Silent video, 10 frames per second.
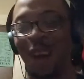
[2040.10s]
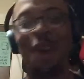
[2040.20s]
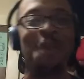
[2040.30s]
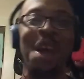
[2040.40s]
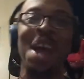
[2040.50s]

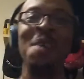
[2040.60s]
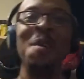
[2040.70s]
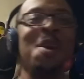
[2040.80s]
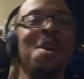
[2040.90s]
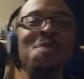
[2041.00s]
dope, man.
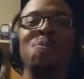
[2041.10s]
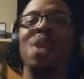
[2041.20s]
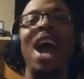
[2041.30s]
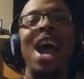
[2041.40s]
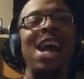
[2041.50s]

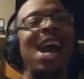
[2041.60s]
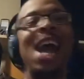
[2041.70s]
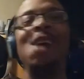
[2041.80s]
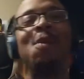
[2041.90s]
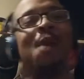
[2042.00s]
Hey,
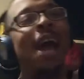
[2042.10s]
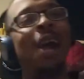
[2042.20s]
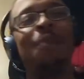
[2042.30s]
hey, hey,